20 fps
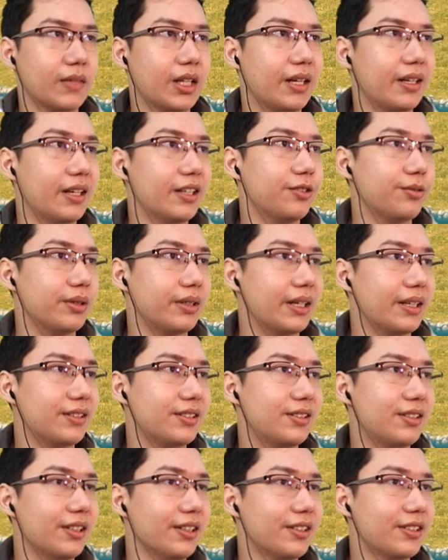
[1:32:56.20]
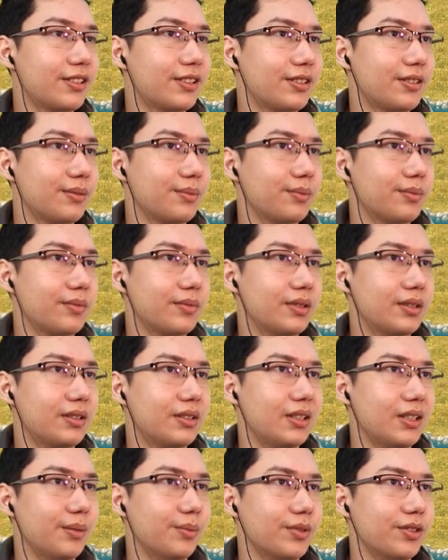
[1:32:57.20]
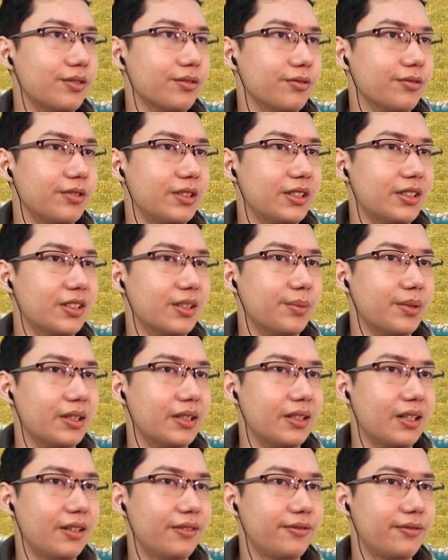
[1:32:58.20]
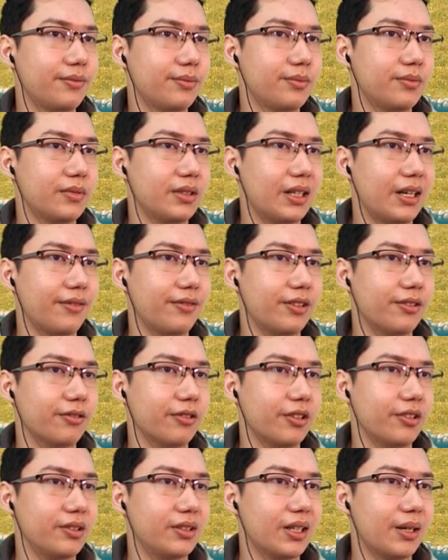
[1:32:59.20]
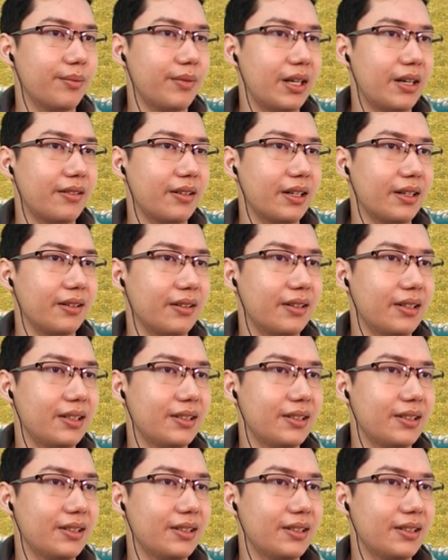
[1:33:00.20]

I guess we'll get six. Seems reasonable enough. We'll have the road come down like